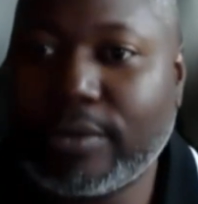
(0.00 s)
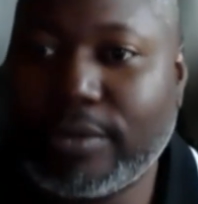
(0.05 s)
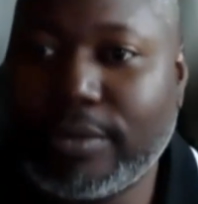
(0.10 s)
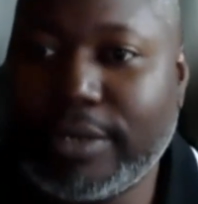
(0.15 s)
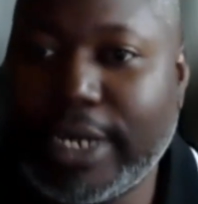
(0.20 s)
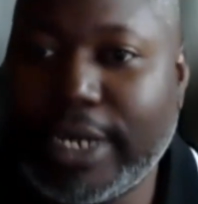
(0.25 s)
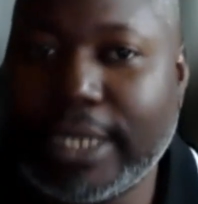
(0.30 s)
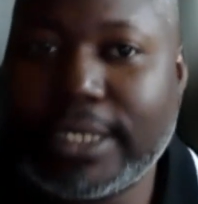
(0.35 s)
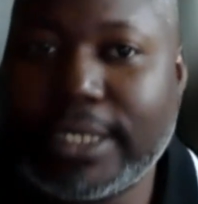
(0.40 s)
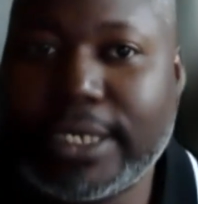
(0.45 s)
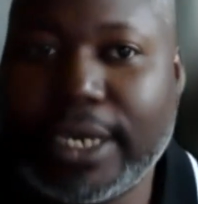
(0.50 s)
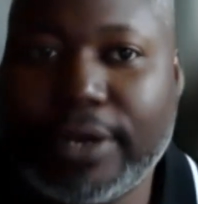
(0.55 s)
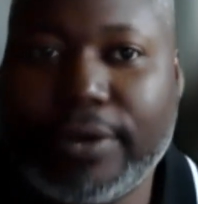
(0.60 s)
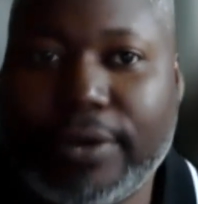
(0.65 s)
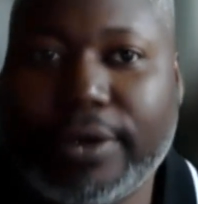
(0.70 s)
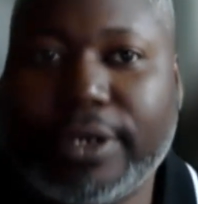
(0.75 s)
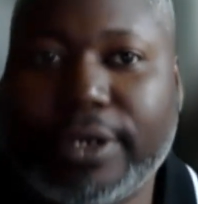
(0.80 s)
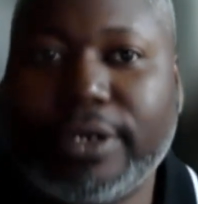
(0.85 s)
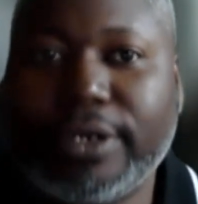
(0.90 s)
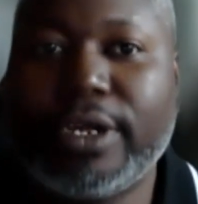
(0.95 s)
dead set
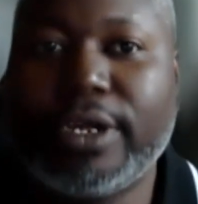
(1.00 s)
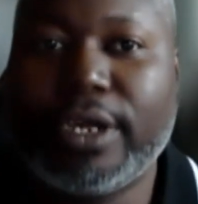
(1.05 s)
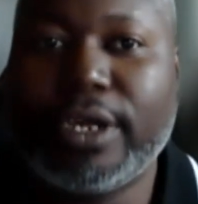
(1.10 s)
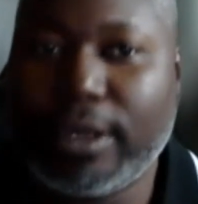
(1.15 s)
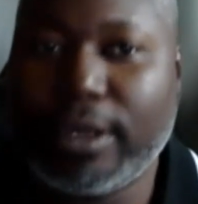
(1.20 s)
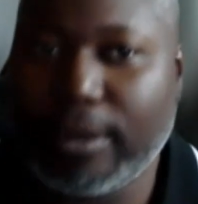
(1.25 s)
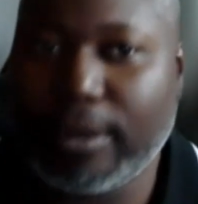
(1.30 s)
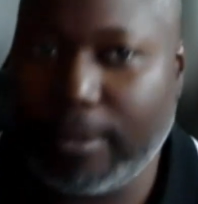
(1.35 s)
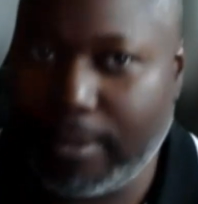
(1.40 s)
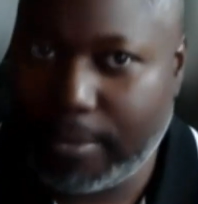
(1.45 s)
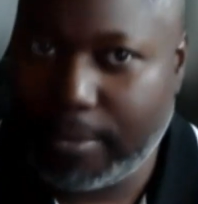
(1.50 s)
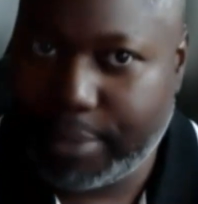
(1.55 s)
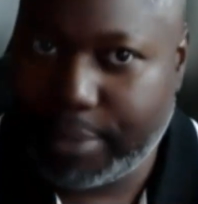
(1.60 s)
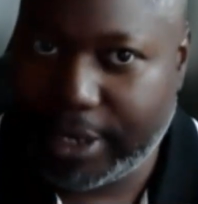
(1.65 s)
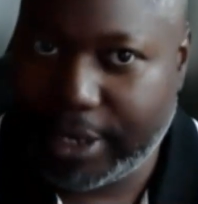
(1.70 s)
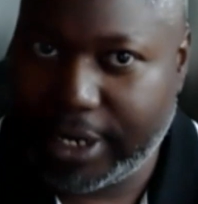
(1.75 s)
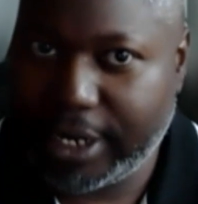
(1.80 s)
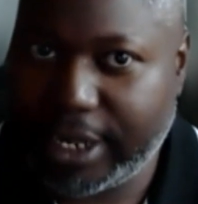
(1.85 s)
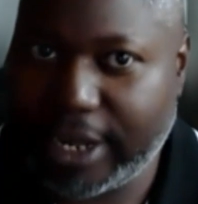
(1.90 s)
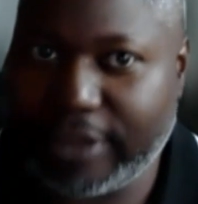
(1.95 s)
on
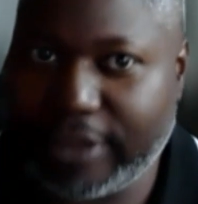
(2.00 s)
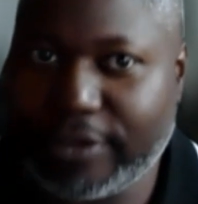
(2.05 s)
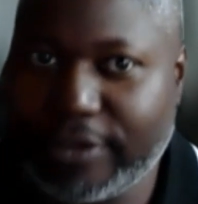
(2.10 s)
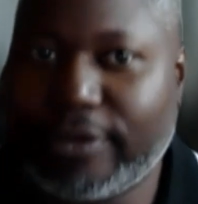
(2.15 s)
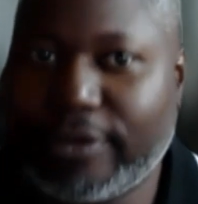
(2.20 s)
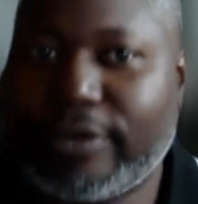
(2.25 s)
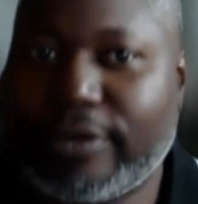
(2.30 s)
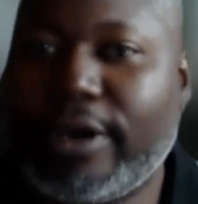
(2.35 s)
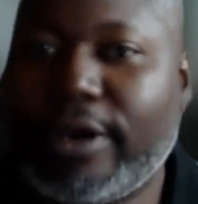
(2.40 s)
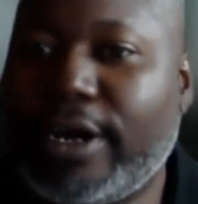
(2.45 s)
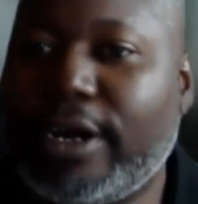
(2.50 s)
putting together